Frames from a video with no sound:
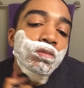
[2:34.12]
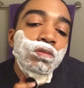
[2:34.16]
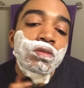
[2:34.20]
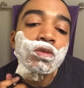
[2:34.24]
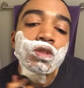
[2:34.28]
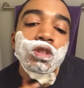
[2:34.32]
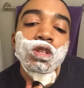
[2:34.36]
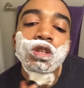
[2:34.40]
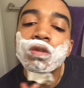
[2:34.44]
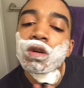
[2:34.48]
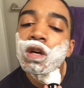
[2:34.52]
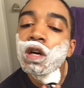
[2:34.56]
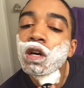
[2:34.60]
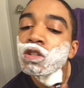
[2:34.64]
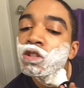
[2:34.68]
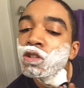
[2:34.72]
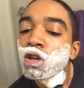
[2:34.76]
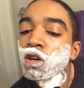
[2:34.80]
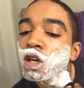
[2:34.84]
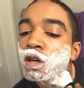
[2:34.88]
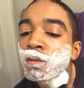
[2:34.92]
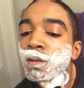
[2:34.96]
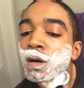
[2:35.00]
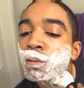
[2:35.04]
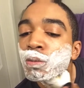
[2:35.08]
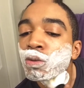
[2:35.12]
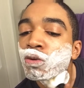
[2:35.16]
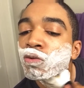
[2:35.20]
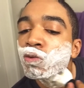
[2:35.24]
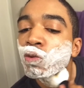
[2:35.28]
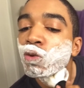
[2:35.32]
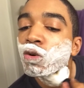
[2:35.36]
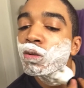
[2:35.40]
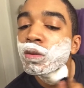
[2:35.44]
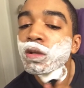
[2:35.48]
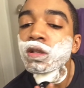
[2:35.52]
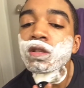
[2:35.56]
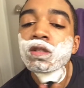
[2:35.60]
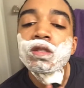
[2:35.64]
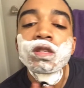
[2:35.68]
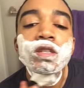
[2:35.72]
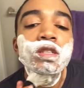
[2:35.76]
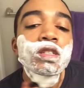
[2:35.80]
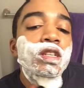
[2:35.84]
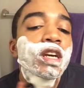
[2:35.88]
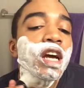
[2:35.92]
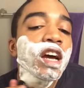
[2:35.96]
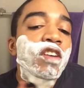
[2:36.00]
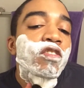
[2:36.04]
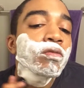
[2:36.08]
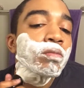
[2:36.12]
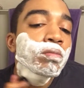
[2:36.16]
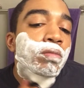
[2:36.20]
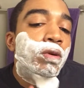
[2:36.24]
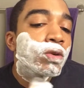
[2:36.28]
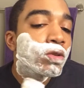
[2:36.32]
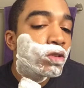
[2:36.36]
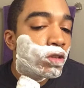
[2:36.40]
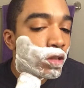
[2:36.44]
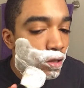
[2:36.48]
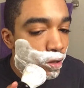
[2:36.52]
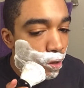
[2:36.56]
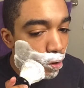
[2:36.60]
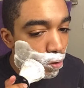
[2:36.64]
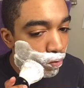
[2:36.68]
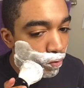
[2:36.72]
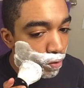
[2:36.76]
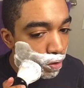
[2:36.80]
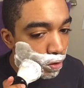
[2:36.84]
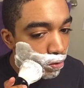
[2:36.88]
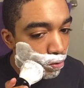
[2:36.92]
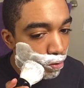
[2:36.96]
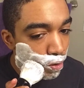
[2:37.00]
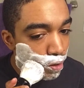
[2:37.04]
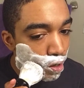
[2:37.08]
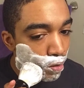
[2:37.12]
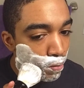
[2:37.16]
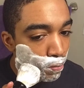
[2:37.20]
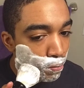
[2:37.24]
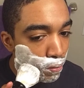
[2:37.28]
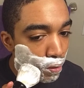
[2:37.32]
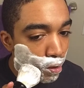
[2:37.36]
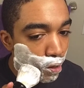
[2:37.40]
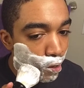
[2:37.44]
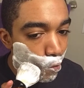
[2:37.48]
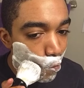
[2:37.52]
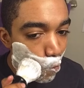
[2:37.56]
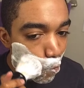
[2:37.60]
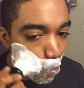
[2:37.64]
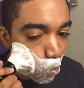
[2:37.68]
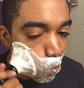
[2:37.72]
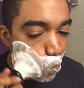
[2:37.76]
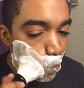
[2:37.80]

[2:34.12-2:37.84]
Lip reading: So I'll talk about performance since I haven't posted the other video yet, but